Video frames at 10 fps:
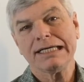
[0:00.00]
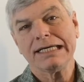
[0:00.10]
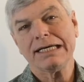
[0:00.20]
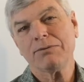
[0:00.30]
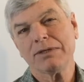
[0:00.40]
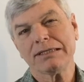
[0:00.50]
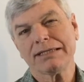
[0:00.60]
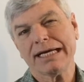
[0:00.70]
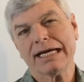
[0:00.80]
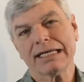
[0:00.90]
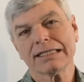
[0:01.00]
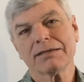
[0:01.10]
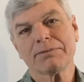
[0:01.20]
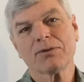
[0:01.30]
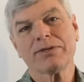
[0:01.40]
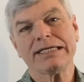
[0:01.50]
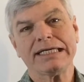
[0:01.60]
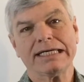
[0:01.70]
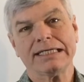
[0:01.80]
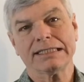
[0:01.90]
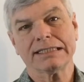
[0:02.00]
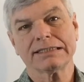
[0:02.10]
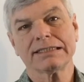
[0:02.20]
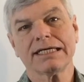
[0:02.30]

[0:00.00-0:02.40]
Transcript: It would get a little bit ridiculous.